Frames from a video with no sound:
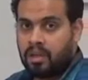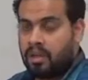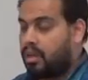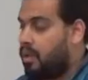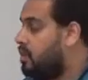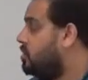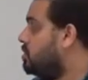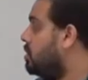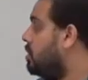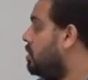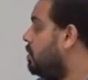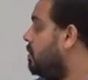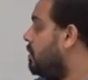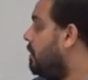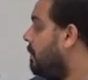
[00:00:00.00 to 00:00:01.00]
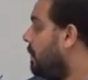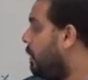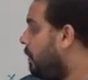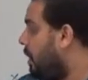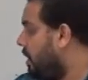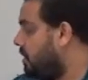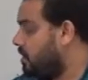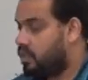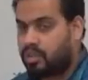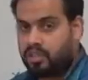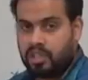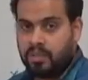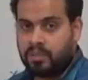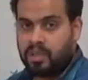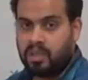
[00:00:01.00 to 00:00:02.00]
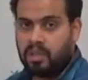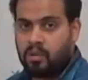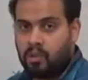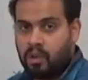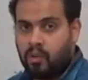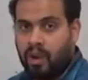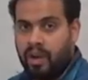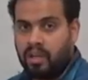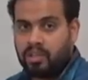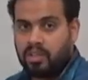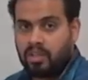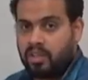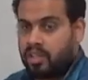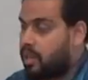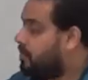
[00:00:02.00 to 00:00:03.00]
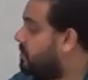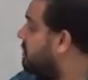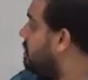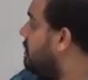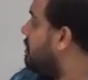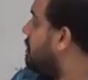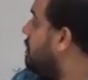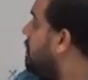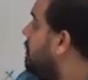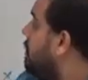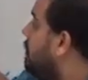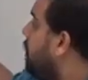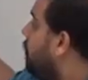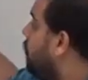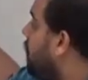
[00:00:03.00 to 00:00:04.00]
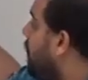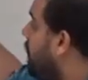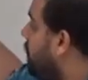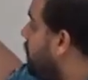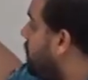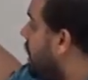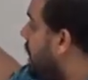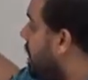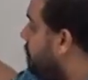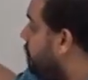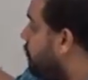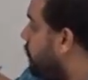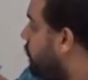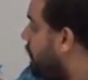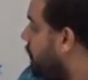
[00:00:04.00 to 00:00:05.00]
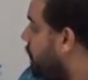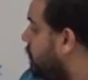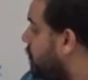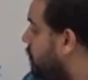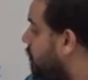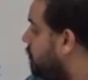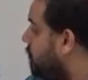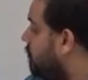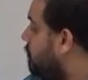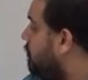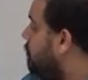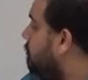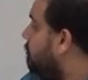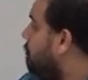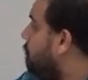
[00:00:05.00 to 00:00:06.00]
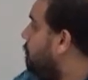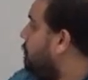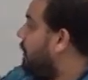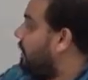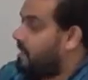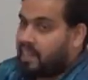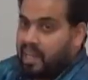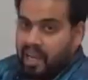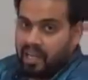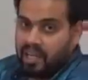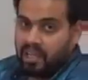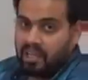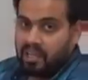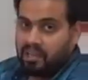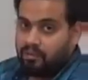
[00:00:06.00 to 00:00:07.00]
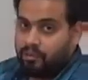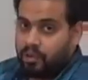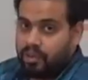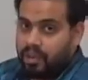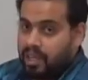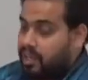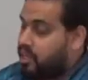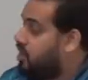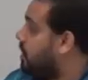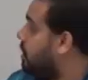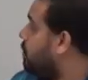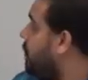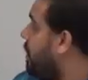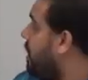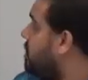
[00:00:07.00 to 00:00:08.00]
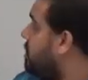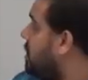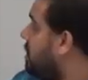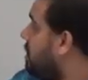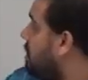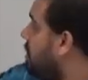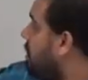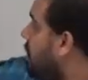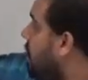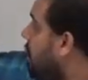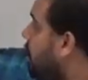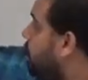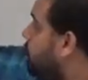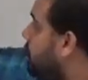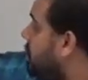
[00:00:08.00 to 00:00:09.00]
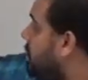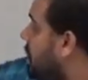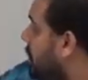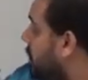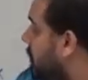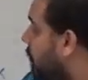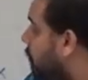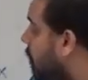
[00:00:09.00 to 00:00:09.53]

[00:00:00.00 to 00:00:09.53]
So the y-interception or the y-intercept, when I graph or when I draw my line for the linear equation, it will cut the